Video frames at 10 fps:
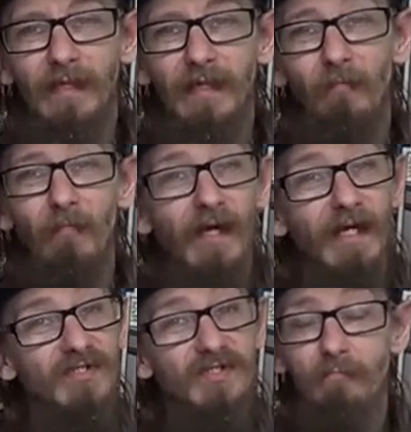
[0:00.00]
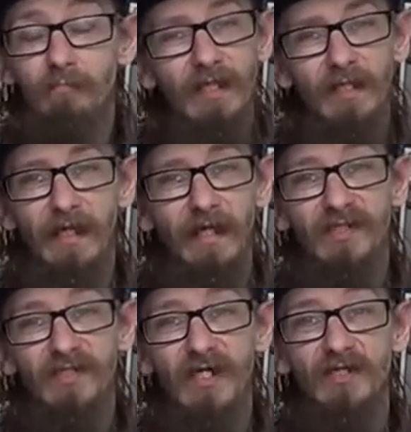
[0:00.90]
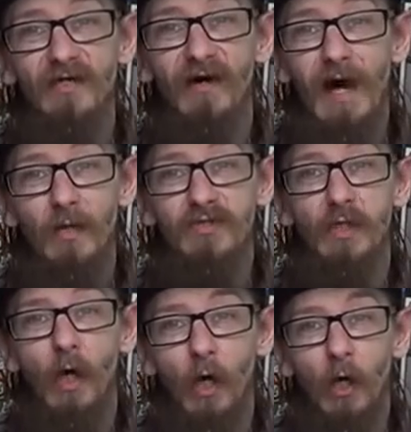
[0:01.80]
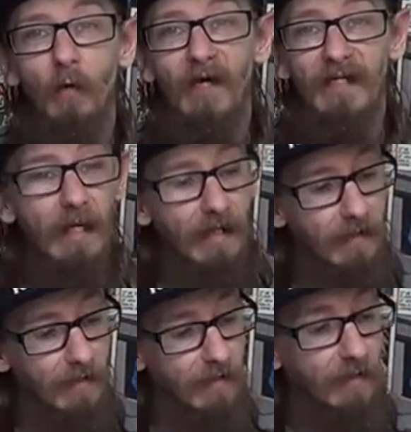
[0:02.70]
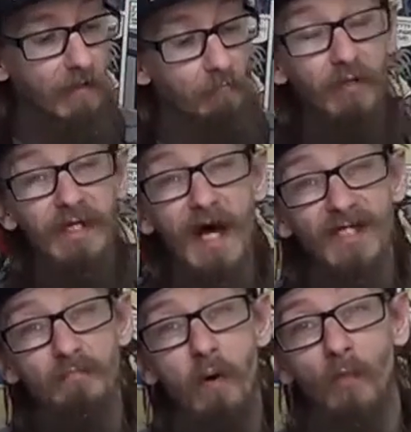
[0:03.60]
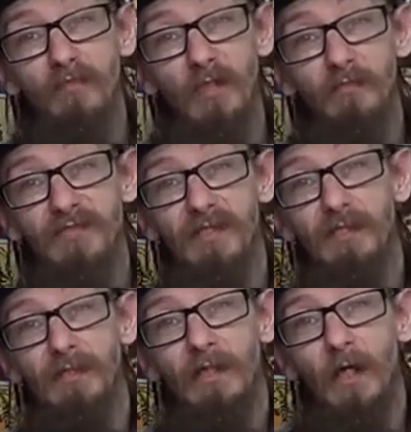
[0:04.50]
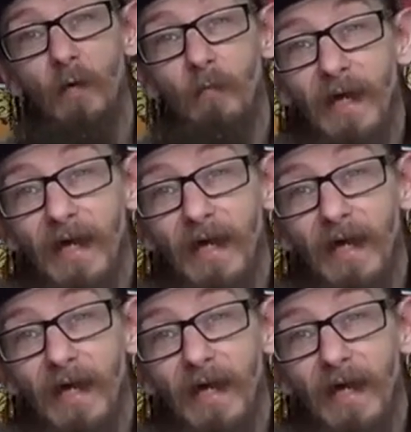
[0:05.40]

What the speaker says: Yep, he's completely eating us as a house and home again. But he has popped up